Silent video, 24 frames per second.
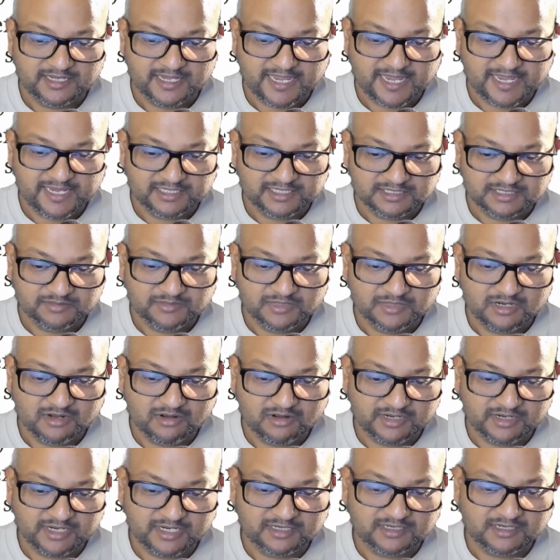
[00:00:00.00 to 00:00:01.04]

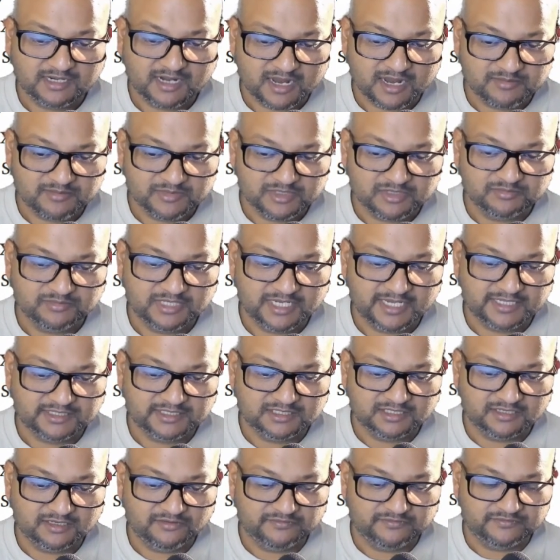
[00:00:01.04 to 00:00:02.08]
asymptotic time
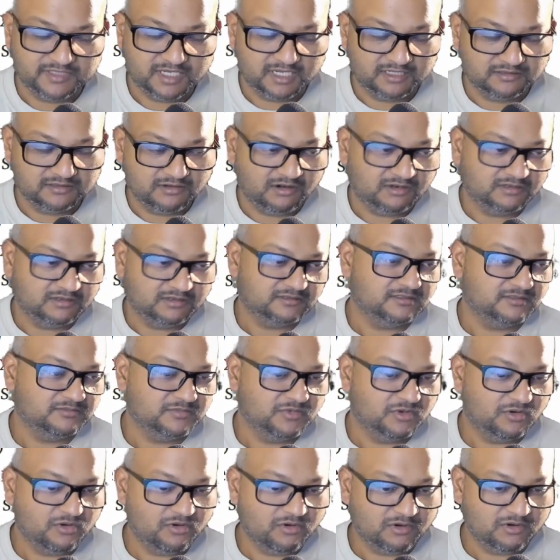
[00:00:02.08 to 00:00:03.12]
complexity of the
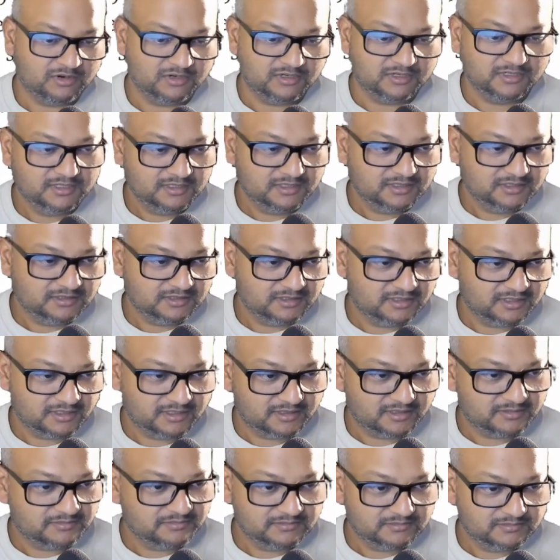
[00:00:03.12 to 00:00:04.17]
algorithm or
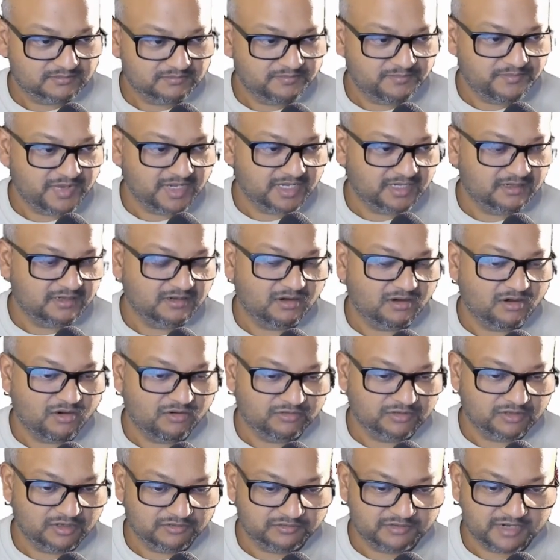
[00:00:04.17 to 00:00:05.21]
the big
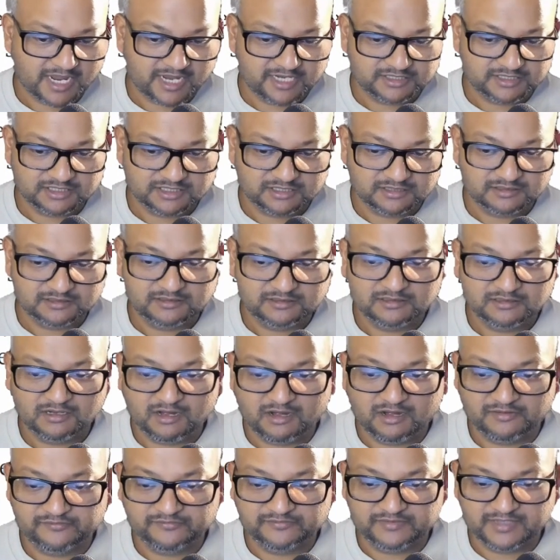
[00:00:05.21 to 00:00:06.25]
O notation
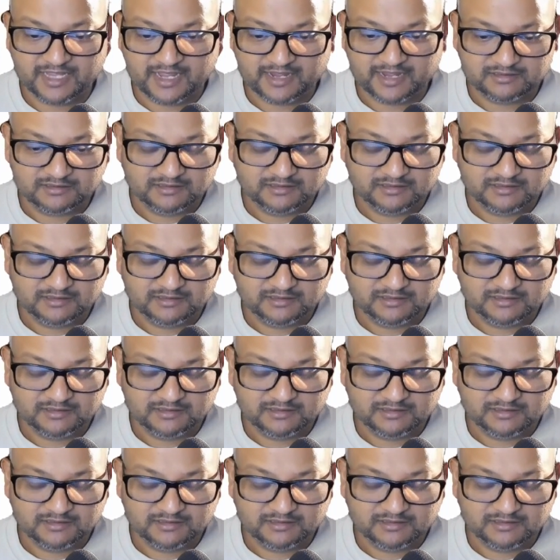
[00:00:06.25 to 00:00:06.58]
of that